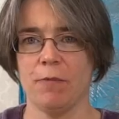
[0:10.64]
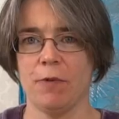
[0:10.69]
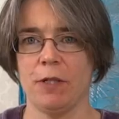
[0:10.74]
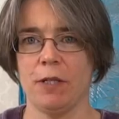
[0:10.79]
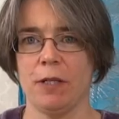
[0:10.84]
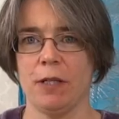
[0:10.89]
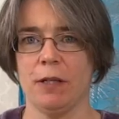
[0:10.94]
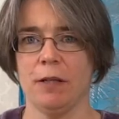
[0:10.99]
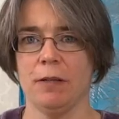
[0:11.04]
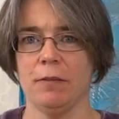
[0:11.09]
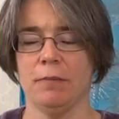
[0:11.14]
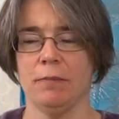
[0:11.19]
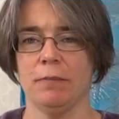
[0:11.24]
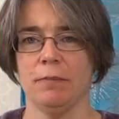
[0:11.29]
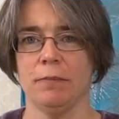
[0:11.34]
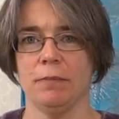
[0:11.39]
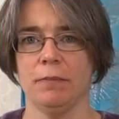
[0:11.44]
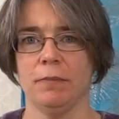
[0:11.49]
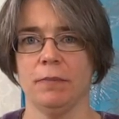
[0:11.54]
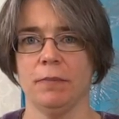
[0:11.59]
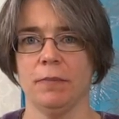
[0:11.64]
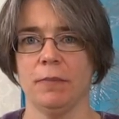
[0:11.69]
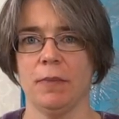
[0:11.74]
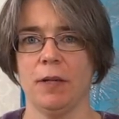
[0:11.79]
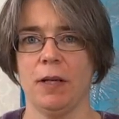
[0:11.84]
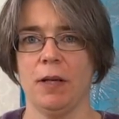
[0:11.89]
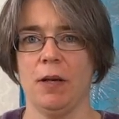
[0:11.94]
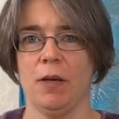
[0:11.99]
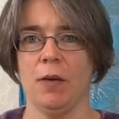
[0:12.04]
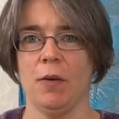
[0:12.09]
video.
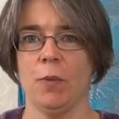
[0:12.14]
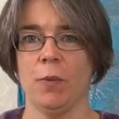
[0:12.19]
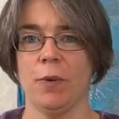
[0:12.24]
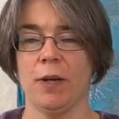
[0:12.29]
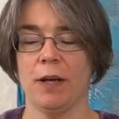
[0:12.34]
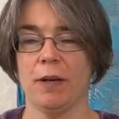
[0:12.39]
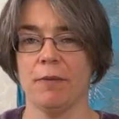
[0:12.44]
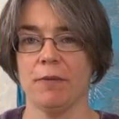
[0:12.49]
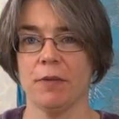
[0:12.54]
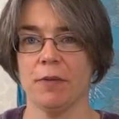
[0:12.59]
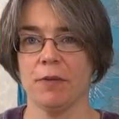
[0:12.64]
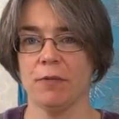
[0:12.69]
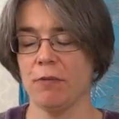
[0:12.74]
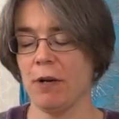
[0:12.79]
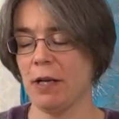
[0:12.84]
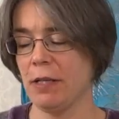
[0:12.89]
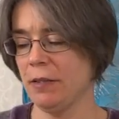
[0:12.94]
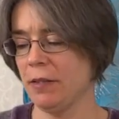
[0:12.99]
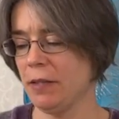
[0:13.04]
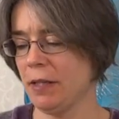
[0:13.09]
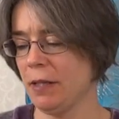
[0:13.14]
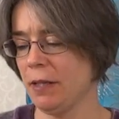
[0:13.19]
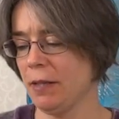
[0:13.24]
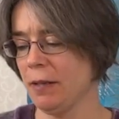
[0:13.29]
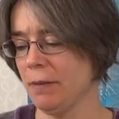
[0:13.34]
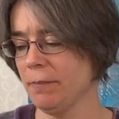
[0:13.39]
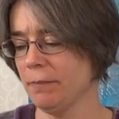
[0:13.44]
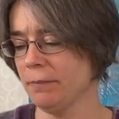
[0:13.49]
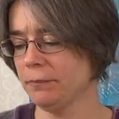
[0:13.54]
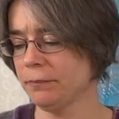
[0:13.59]
We have the threads
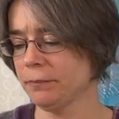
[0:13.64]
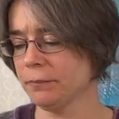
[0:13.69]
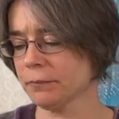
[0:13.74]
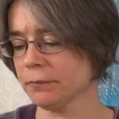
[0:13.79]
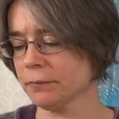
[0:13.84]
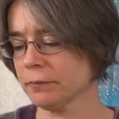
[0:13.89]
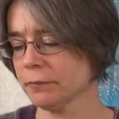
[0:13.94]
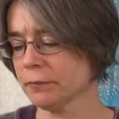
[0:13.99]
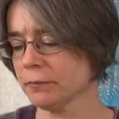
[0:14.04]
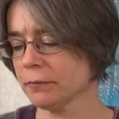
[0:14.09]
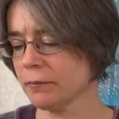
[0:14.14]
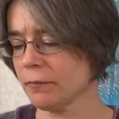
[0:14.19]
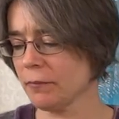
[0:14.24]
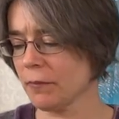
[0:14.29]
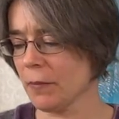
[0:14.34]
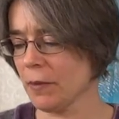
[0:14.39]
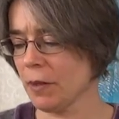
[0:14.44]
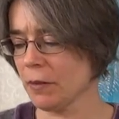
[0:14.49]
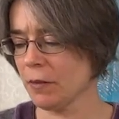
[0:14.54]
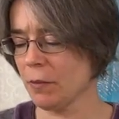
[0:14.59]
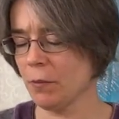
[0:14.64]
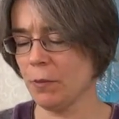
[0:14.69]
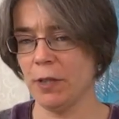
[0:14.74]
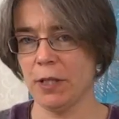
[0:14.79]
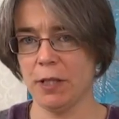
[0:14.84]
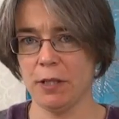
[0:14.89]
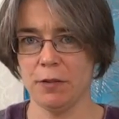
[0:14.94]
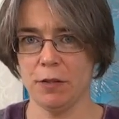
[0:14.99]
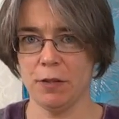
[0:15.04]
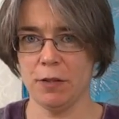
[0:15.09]
here that we
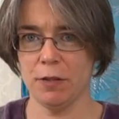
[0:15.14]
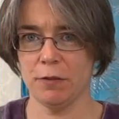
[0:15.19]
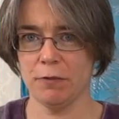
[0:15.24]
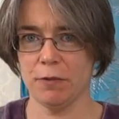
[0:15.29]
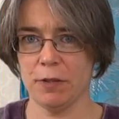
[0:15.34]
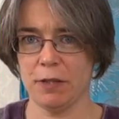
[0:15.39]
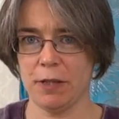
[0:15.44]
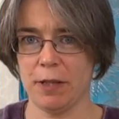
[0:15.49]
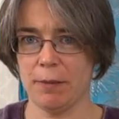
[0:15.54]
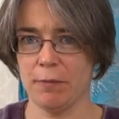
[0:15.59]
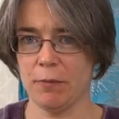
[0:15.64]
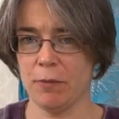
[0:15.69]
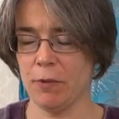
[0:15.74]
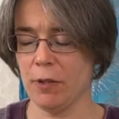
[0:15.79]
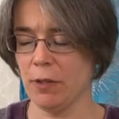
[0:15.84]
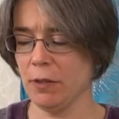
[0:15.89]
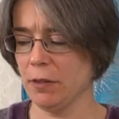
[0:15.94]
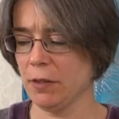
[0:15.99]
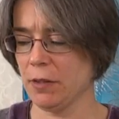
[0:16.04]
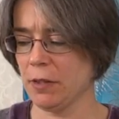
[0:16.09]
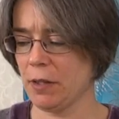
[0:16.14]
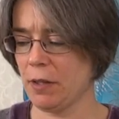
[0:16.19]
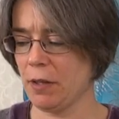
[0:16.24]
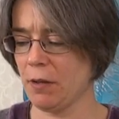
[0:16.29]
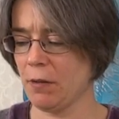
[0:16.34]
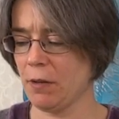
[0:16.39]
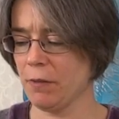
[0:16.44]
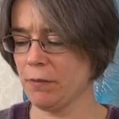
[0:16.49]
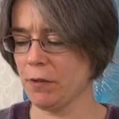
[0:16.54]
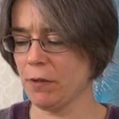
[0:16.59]
can use for tambouring.
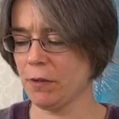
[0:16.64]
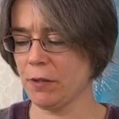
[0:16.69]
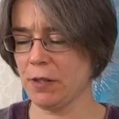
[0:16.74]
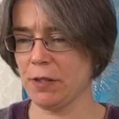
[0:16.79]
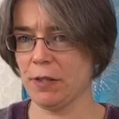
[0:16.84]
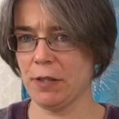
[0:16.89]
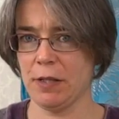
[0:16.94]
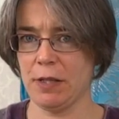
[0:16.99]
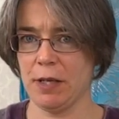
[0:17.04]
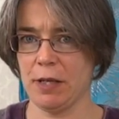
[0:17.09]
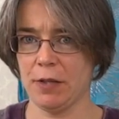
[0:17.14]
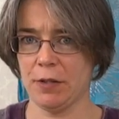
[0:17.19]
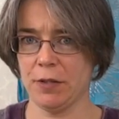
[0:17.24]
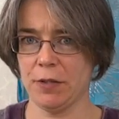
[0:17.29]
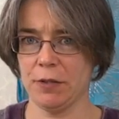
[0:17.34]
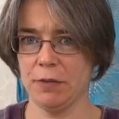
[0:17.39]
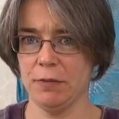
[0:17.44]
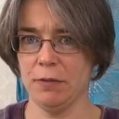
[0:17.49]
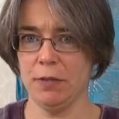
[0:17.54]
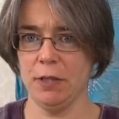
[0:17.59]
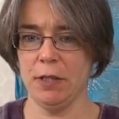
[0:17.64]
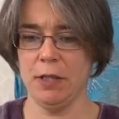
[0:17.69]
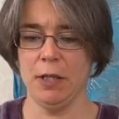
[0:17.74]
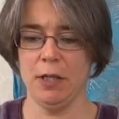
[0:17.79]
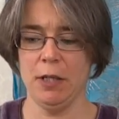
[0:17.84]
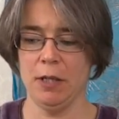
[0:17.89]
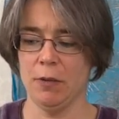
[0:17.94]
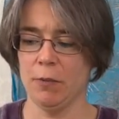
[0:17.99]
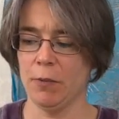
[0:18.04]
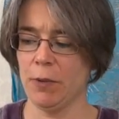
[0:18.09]
So I've got a selection.
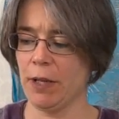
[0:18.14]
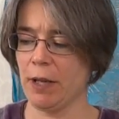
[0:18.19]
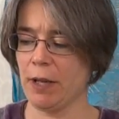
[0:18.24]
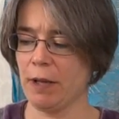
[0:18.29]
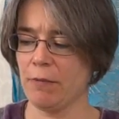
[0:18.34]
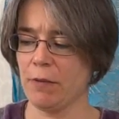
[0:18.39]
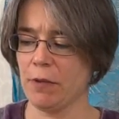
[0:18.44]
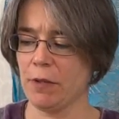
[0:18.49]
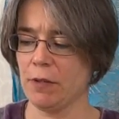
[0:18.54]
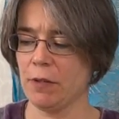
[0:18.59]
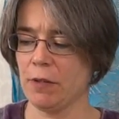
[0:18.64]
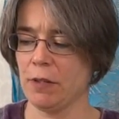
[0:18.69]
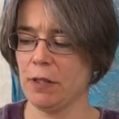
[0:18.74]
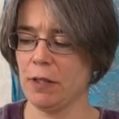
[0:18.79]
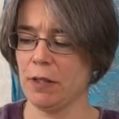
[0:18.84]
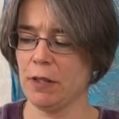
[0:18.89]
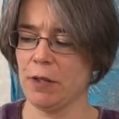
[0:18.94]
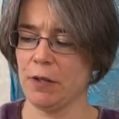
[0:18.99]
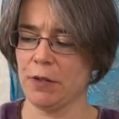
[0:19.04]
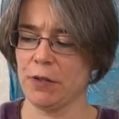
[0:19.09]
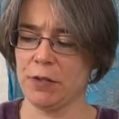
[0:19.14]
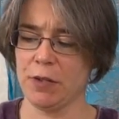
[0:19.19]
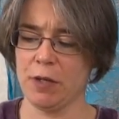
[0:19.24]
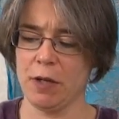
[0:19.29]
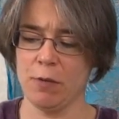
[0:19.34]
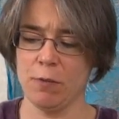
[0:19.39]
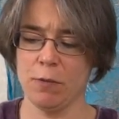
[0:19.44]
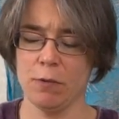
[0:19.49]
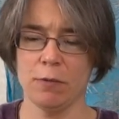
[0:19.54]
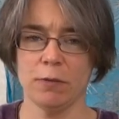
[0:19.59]
We have a
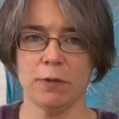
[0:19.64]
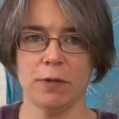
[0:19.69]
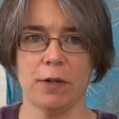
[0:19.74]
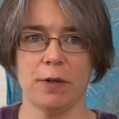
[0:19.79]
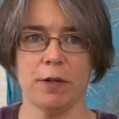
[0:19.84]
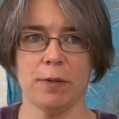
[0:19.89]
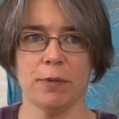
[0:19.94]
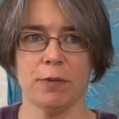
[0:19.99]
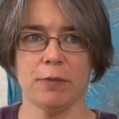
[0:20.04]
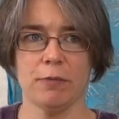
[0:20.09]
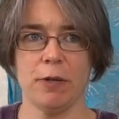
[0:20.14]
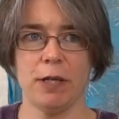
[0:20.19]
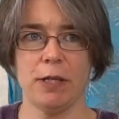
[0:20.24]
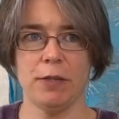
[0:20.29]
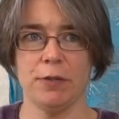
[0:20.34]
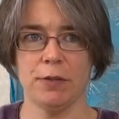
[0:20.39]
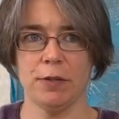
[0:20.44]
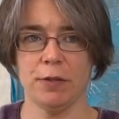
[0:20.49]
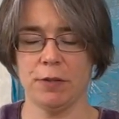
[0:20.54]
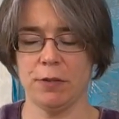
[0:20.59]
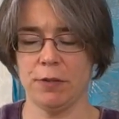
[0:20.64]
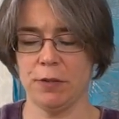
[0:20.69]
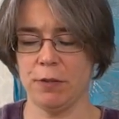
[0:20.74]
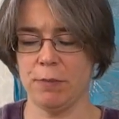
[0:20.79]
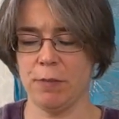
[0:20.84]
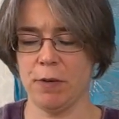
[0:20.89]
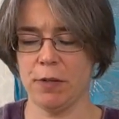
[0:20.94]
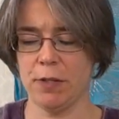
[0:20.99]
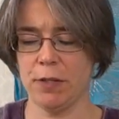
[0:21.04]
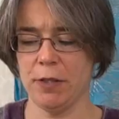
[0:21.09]
sew-all type thread, such as
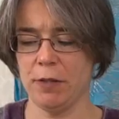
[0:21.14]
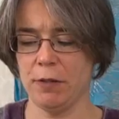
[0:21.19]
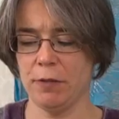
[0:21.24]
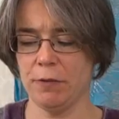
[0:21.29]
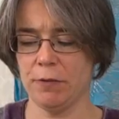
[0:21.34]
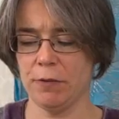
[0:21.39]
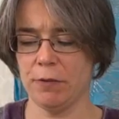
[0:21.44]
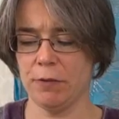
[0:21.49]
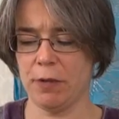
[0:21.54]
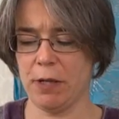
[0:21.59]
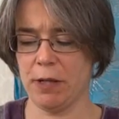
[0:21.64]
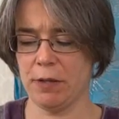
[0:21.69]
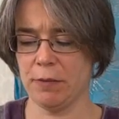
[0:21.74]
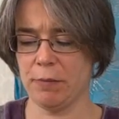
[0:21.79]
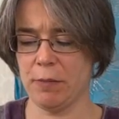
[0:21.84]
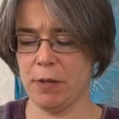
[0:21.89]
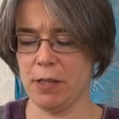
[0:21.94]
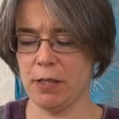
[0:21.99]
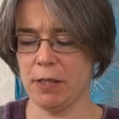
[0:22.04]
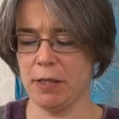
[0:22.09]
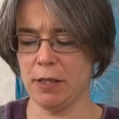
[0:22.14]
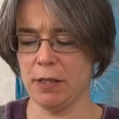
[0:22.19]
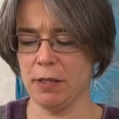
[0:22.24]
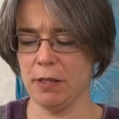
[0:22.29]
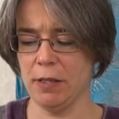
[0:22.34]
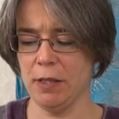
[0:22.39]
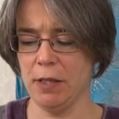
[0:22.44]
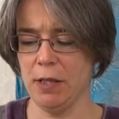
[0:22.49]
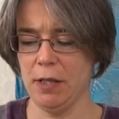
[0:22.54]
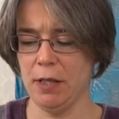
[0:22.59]
you might use for
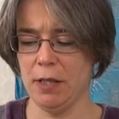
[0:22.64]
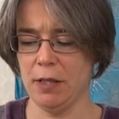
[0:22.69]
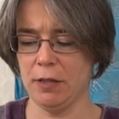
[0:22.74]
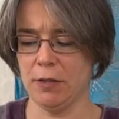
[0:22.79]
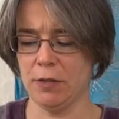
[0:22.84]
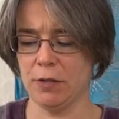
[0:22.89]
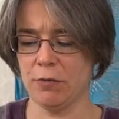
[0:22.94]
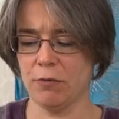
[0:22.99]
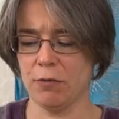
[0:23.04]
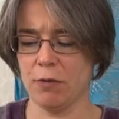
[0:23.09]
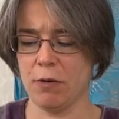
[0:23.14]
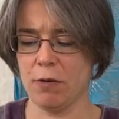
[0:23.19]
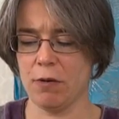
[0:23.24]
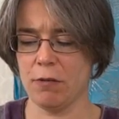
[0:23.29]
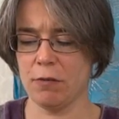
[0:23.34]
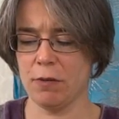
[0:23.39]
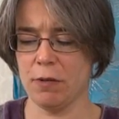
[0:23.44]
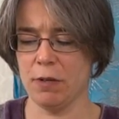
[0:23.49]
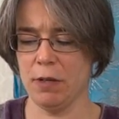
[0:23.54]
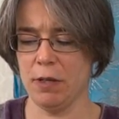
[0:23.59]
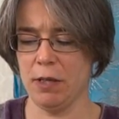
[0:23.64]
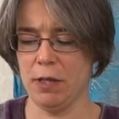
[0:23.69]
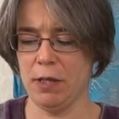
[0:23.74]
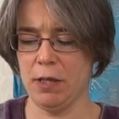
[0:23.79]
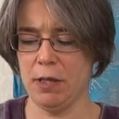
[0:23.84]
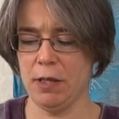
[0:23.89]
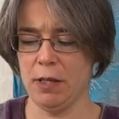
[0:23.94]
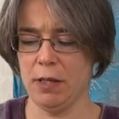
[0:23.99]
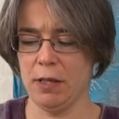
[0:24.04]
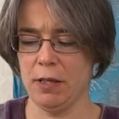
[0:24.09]
dressmaking. It's strong,
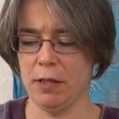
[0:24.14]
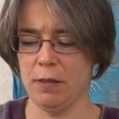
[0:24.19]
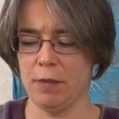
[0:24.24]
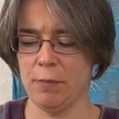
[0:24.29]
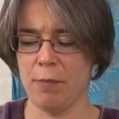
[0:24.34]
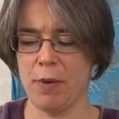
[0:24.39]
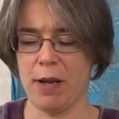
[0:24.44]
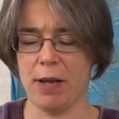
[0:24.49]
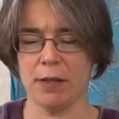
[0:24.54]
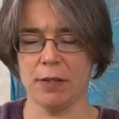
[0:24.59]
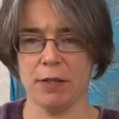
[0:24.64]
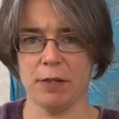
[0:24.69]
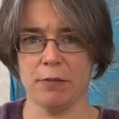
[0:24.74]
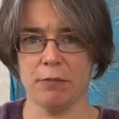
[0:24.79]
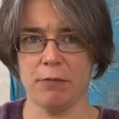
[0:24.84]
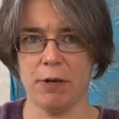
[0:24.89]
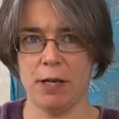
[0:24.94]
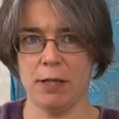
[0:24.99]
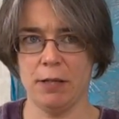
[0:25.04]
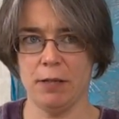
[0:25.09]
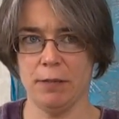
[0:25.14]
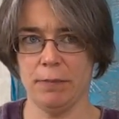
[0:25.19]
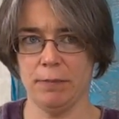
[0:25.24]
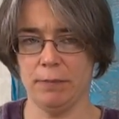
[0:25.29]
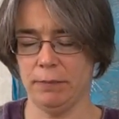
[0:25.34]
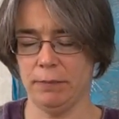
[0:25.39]
matte thread.